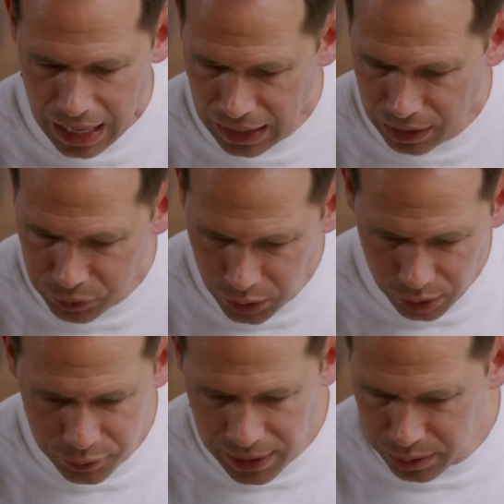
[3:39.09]
if you're a
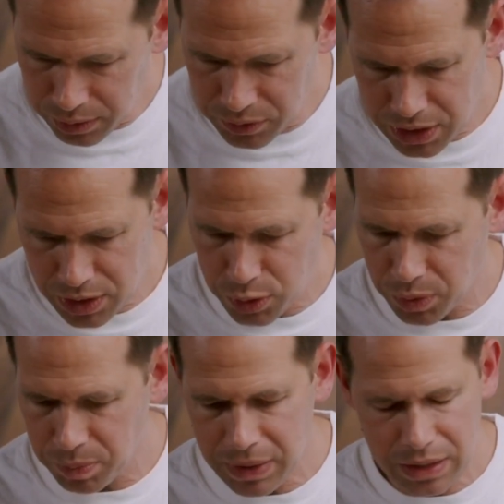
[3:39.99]
follower of Jesus
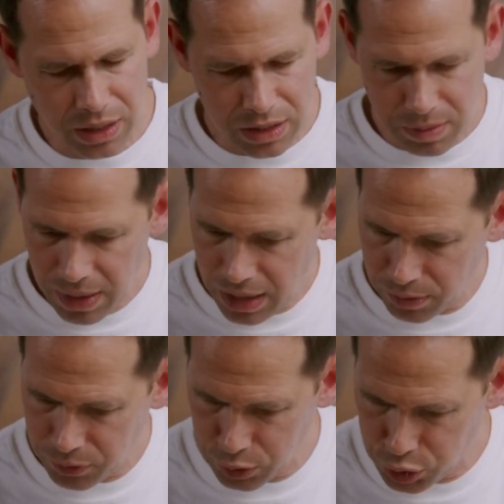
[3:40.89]
with me, it doesn't matter
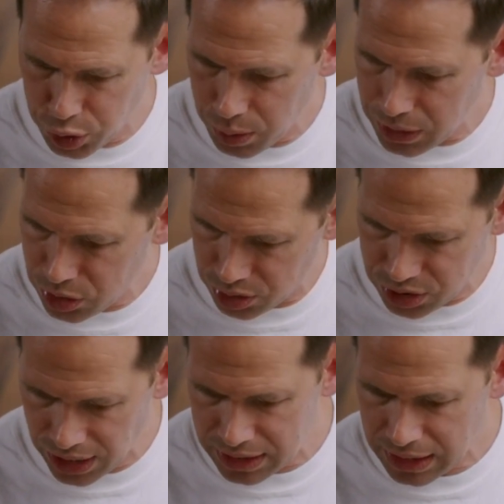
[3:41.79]
if you're Jewish or
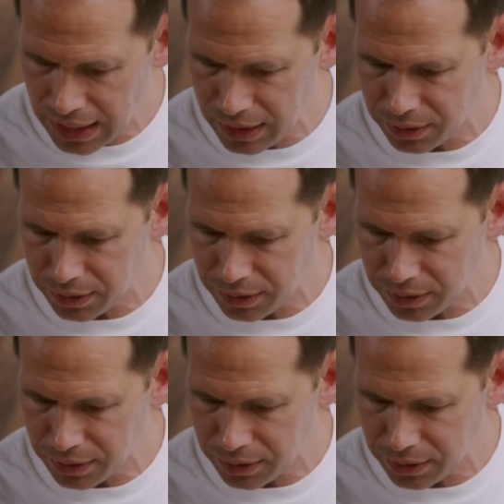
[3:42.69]
Gentile.